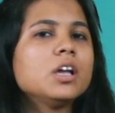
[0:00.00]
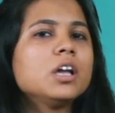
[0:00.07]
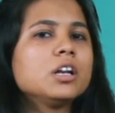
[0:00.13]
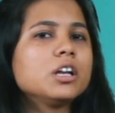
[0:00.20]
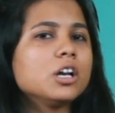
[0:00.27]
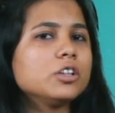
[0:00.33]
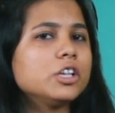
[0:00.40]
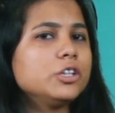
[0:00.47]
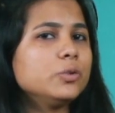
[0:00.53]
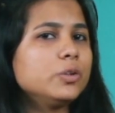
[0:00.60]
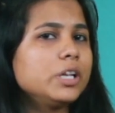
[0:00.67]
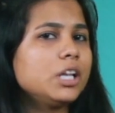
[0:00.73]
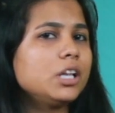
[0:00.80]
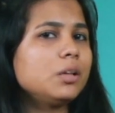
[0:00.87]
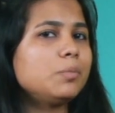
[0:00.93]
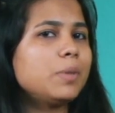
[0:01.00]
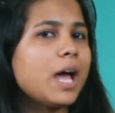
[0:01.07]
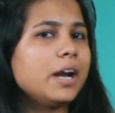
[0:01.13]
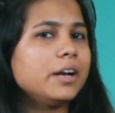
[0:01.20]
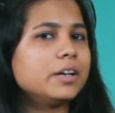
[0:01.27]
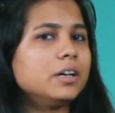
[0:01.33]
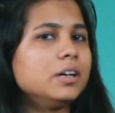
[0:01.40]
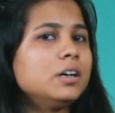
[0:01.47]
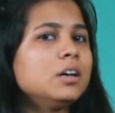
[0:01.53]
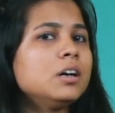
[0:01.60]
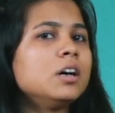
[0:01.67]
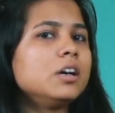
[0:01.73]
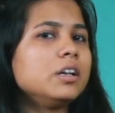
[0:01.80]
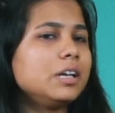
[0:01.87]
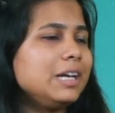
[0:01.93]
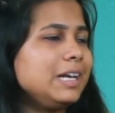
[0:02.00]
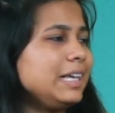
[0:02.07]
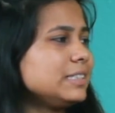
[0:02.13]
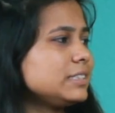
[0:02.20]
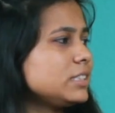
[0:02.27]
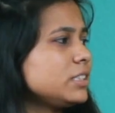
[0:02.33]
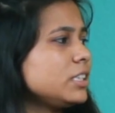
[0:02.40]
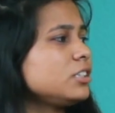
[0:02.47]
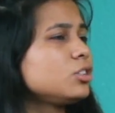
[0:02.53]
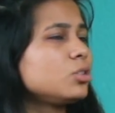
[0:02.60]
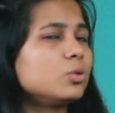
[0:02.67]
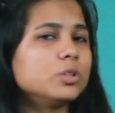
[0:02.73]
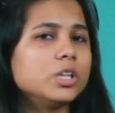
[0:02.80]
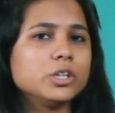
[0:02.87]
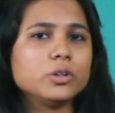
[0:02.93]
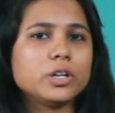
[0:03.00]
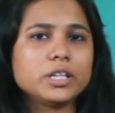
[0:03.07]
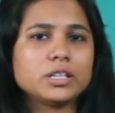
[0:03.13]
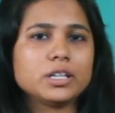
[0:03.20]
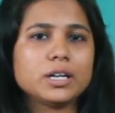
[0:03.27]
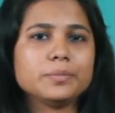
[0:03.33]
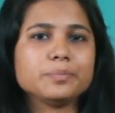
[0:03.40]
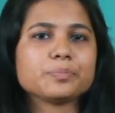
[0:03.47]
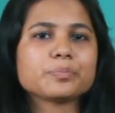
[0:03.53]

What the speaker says: Now the urinary bladder releases it through the urethra.